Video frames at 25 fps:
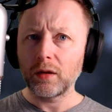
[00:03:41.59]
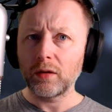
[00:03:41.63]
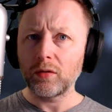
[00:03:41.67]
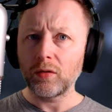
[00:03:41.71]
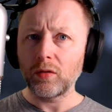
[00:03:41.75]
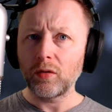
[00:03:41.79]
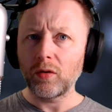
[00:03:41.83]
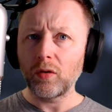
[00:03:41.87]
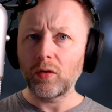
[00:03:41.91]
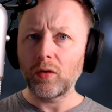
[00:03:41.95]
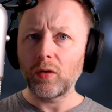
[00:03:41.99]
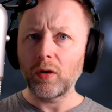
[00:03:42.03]
he
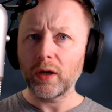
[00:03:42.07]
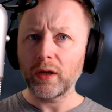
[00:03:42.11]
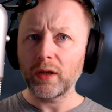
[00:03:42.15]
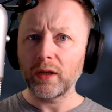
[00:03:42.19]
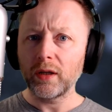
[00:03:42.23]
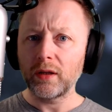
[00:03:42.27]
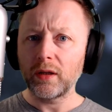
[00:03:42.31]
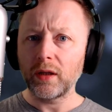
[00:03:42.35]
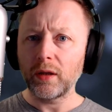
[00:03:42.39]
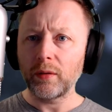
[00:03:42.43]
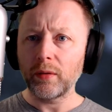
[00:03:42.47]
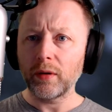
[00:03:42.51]
thought, oh, I
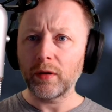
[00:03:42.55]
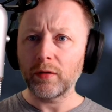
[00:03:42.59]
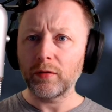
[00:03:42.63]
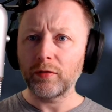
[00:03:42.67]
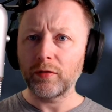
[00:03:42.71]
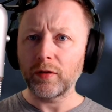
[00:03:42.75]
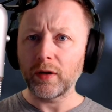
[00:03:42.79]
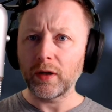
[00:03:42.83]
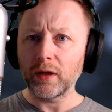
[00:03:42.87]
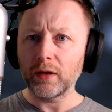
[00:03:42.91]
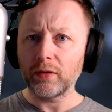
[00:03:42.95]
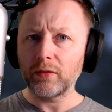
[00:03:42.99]
could do with
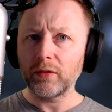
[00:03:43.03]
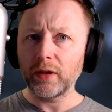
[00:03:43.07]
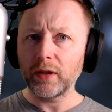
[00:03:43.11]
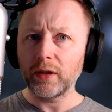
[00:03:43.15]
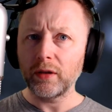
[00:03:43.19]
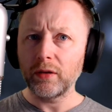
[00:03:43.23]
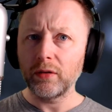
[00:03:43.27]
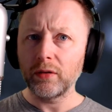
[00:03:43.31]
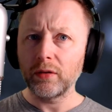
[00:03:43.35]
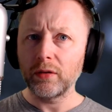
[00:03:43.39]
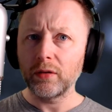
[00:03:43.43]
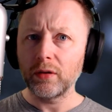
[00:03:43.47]
a fart
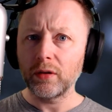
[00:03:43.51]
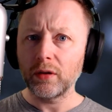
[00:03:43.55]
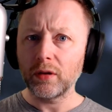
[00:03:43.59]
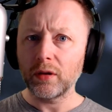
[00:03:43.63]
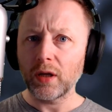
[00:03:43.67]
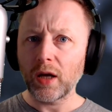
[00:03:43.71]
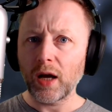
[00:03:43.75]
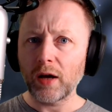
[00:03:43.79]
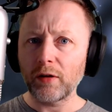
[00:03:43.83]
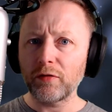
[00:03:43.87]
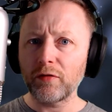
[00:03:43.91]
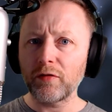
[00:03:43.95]
right now.
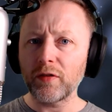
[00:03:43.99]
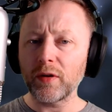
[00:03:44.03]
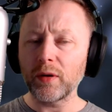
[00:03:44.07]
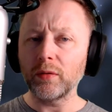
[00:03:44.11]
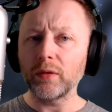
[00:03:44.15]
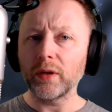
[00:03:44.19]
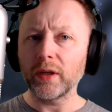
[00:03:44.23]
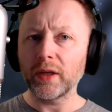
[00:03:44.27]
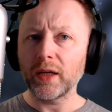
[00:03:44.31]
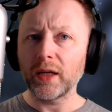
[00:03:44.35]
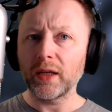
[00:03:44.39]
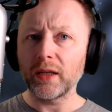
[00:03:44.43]
I
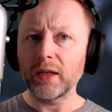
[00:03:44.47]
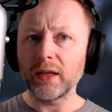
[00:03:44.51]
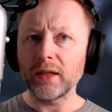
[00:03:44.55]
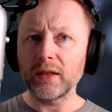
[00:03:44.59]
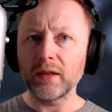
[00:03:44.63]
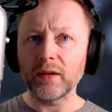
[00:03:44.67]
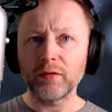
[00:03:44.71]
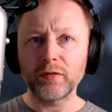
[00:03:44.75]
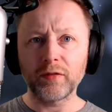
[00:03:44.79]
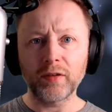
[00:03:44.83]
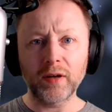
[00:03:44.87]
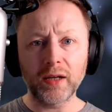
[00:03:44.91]
feel like I
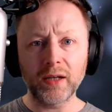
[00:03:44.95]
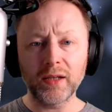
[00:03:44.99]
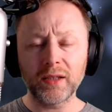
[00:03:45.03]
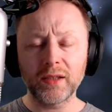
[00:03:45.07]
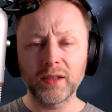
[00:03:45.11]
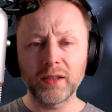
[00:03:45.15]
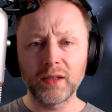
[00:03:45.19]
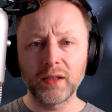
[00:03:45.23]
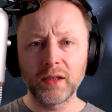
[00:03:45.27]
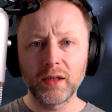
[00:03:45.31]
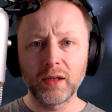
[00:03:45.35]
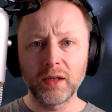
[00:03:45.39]
need a
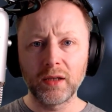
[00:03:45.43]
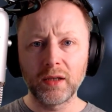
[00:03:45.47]
fart.